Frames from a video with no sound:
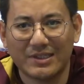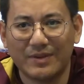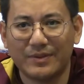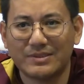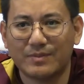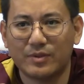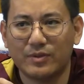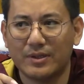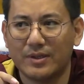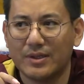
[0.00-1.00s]
Even
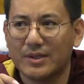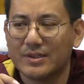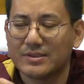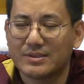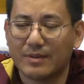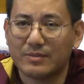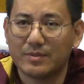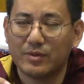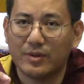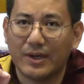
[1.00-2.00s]
sometimes
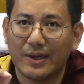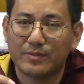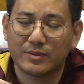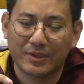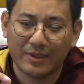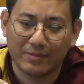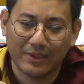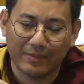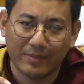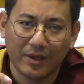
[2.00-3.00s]
you have to give
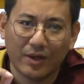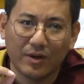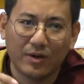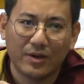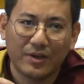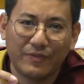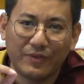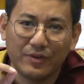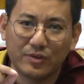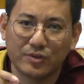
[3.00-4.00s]
them only
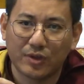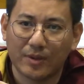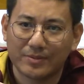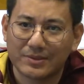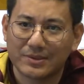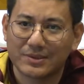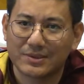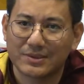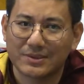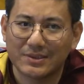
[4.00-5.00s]
few
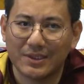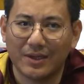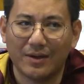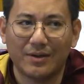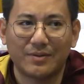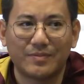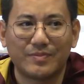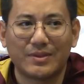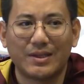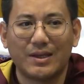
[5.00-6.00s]
drops there,
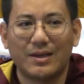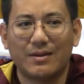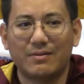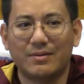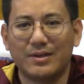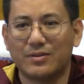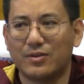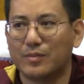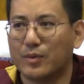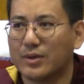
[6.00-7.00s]
right?
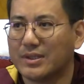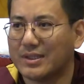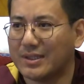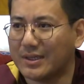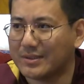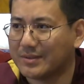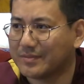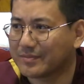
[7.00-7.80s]
No more than that.